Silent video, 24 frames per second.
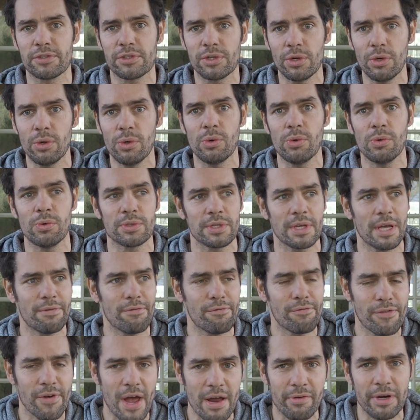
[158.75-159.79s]
tools
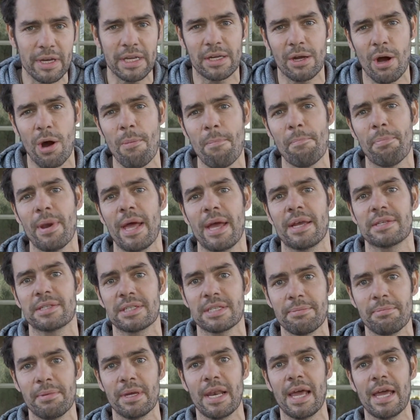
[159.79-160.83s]
and very complex
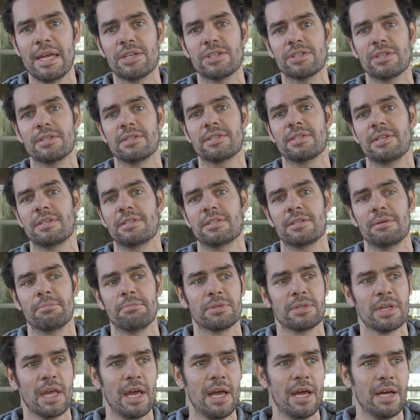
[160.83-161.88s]
simulation
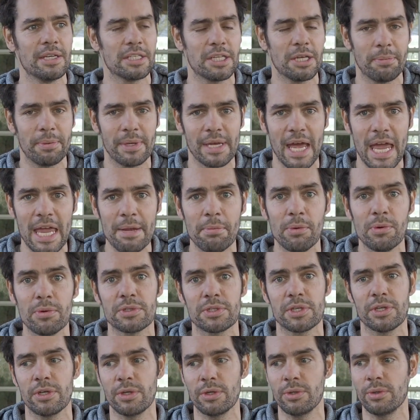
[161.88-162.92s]
systems to be able
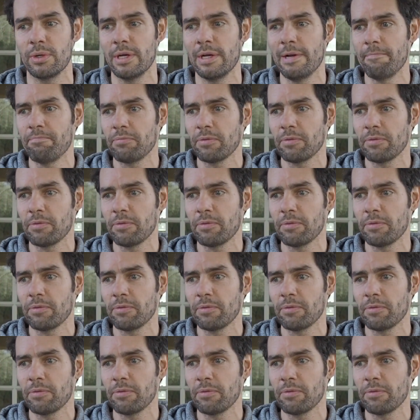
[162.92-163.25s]
to